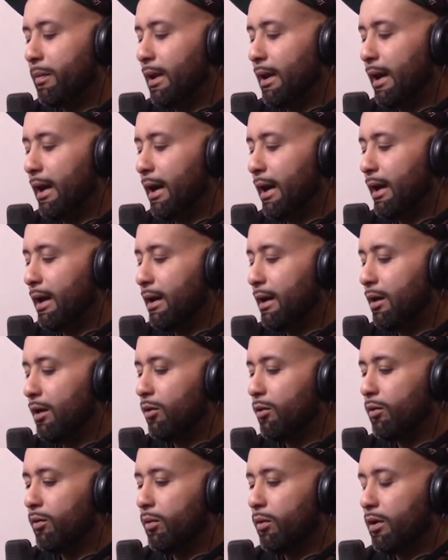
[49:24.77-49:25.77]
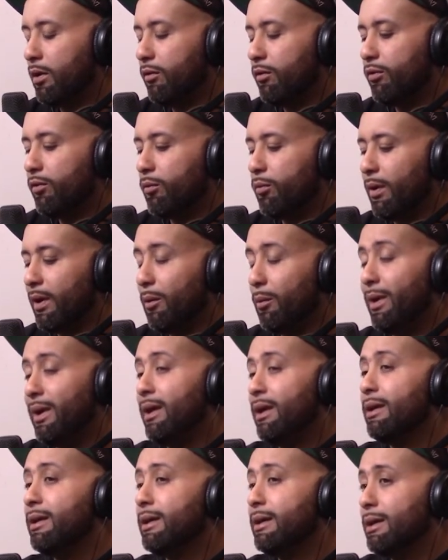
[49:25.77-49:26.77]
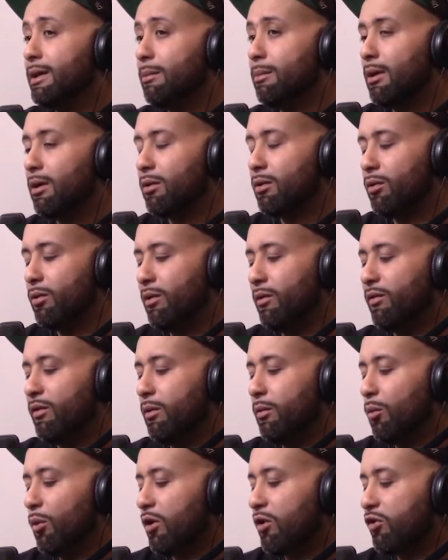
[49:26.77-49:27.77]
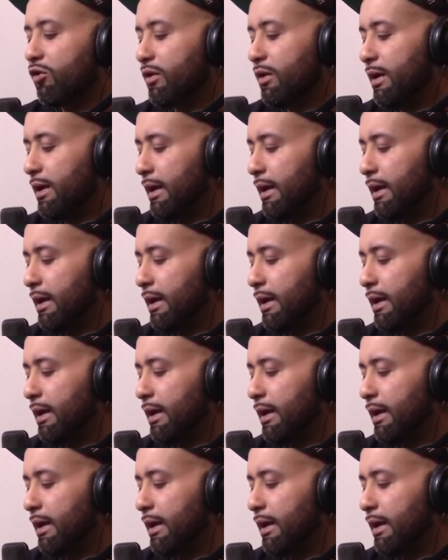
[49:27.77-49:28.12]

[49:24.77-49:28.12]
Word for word: And I know if we, we heard about or if you watched